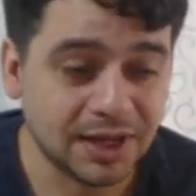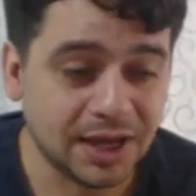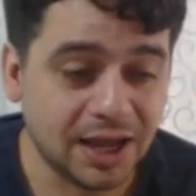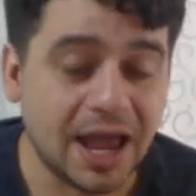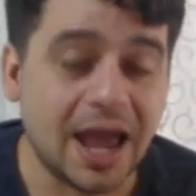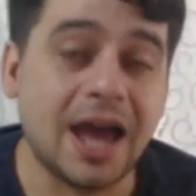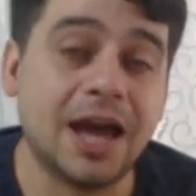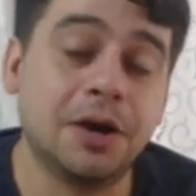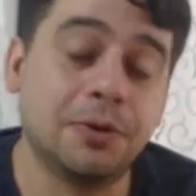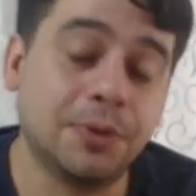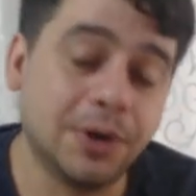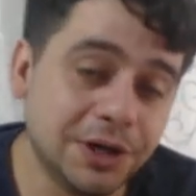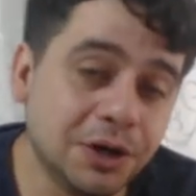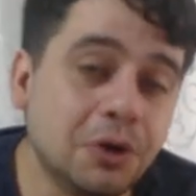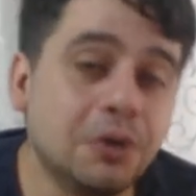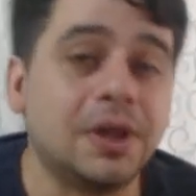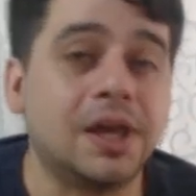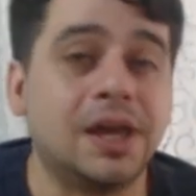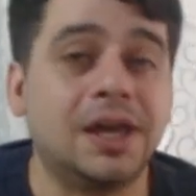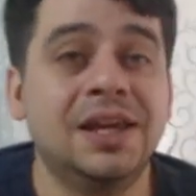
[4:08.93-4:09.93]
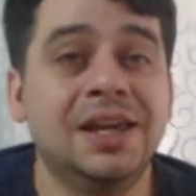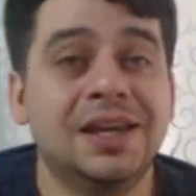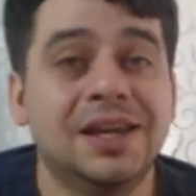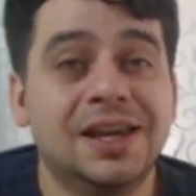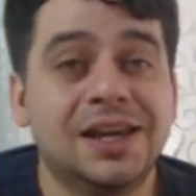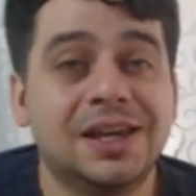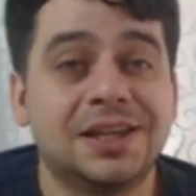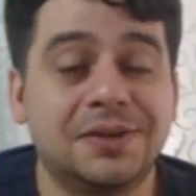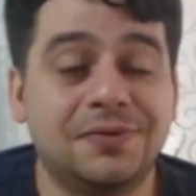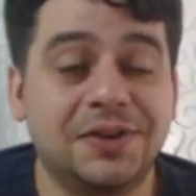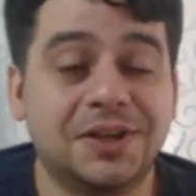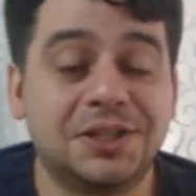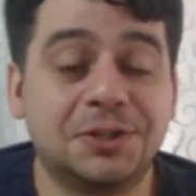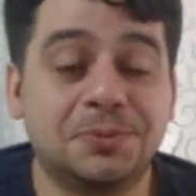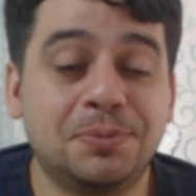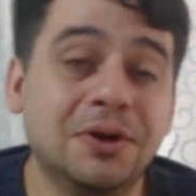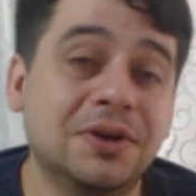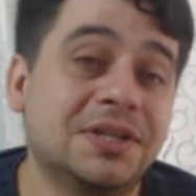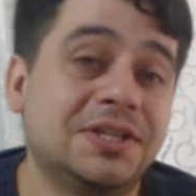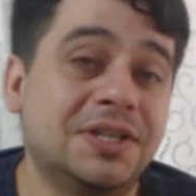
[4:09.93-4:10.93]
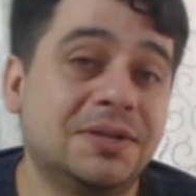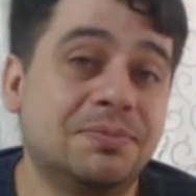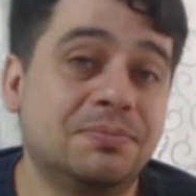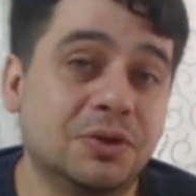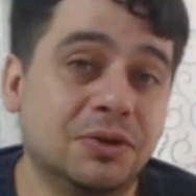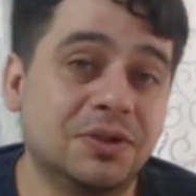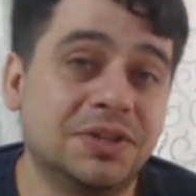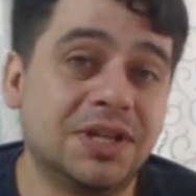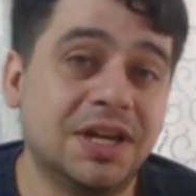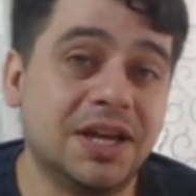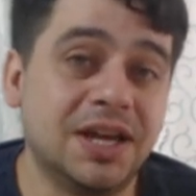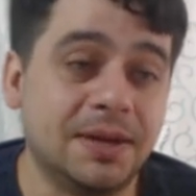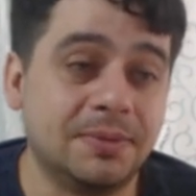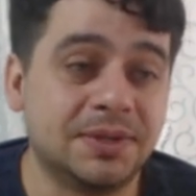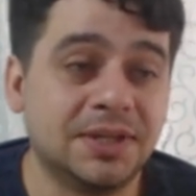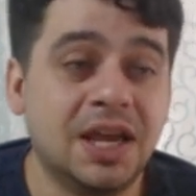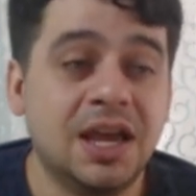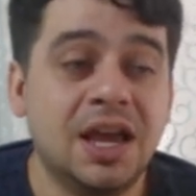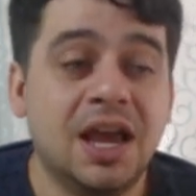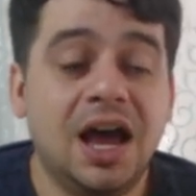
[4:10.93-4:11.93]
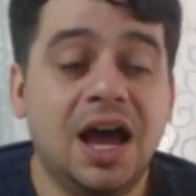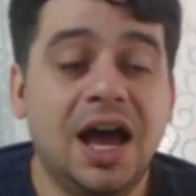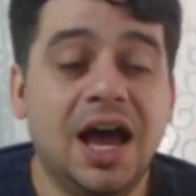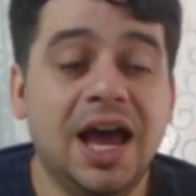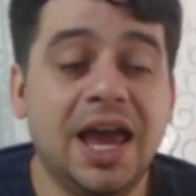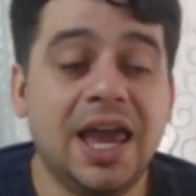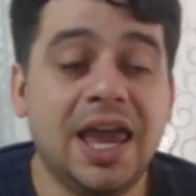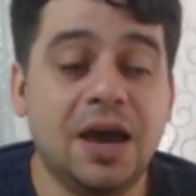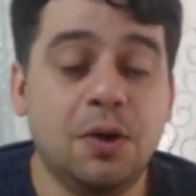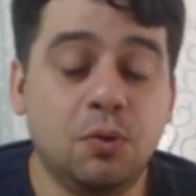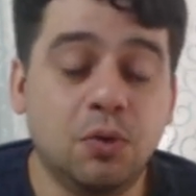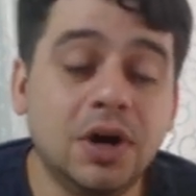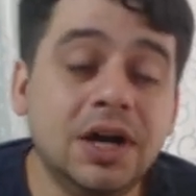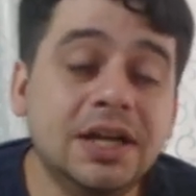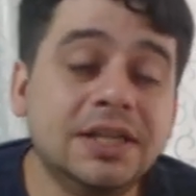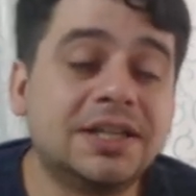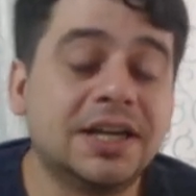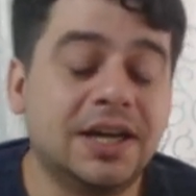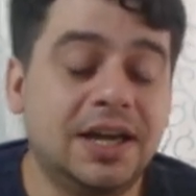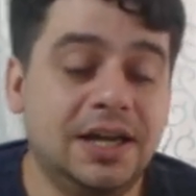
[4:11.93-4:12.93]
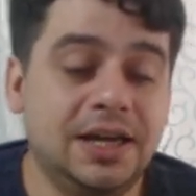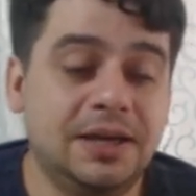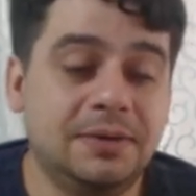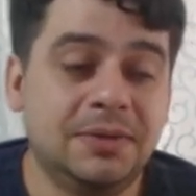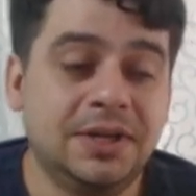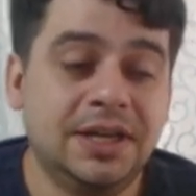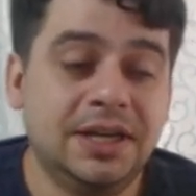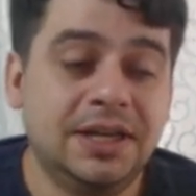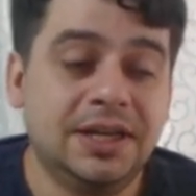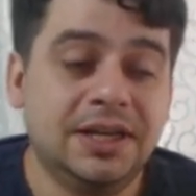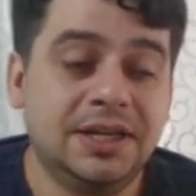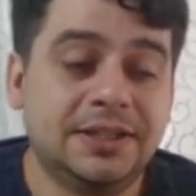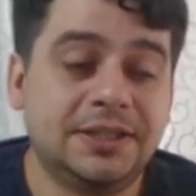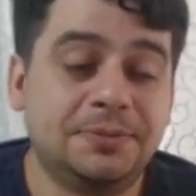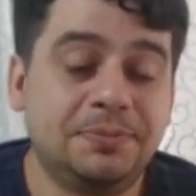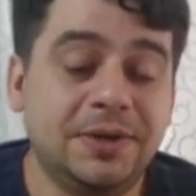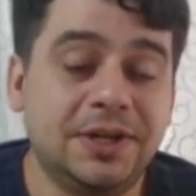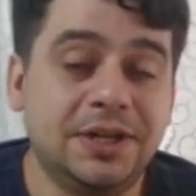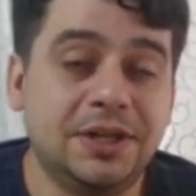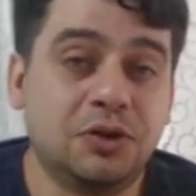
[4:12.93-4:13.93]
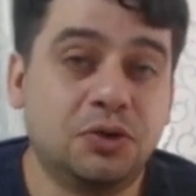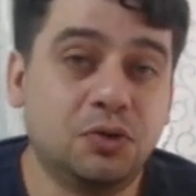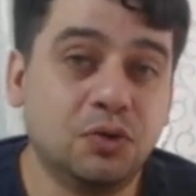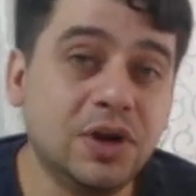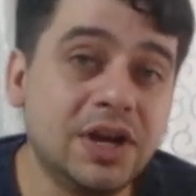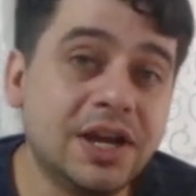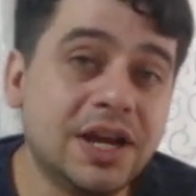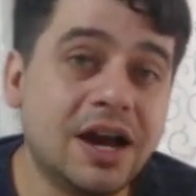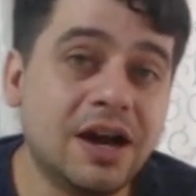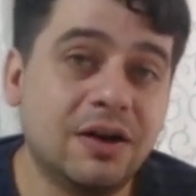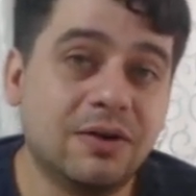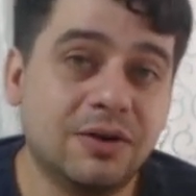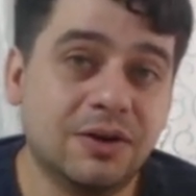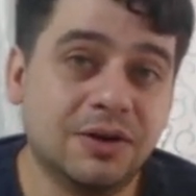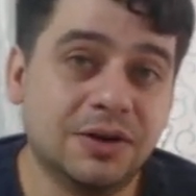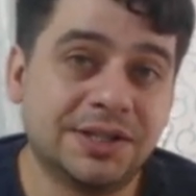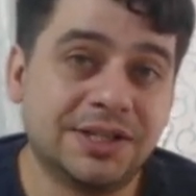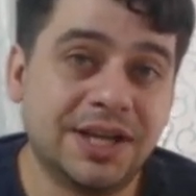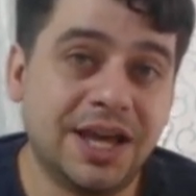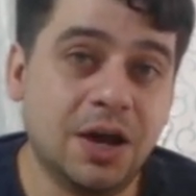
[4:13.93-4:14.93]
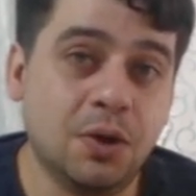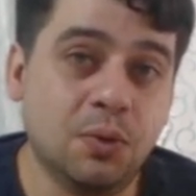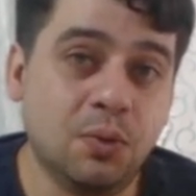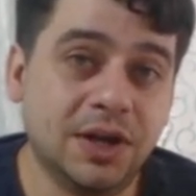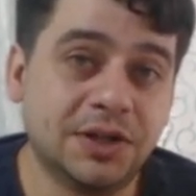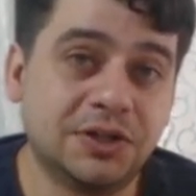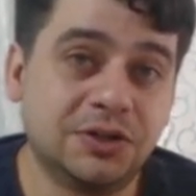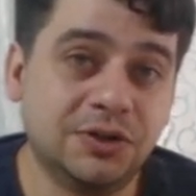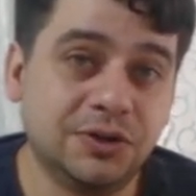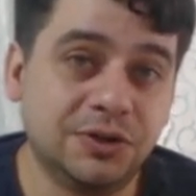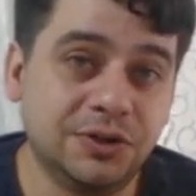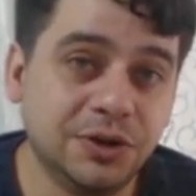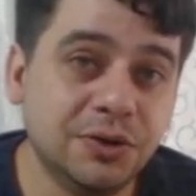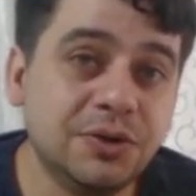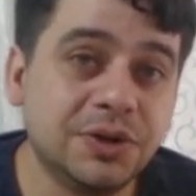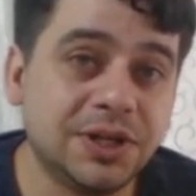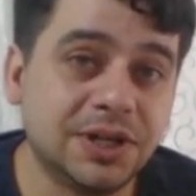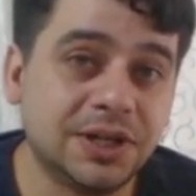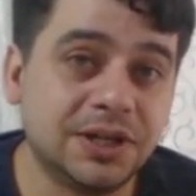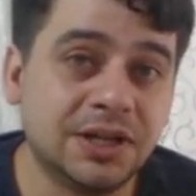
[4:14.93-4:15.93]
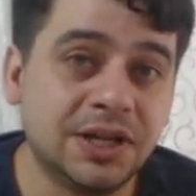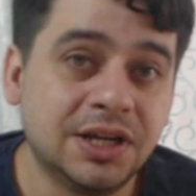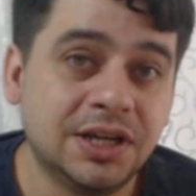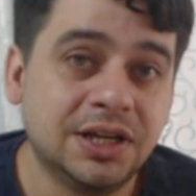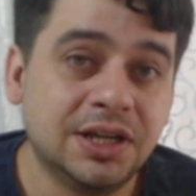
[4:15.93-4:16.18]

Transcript: How do I know that? Because I've experienced it both times. I, at one time, spent 3 hours at Western Union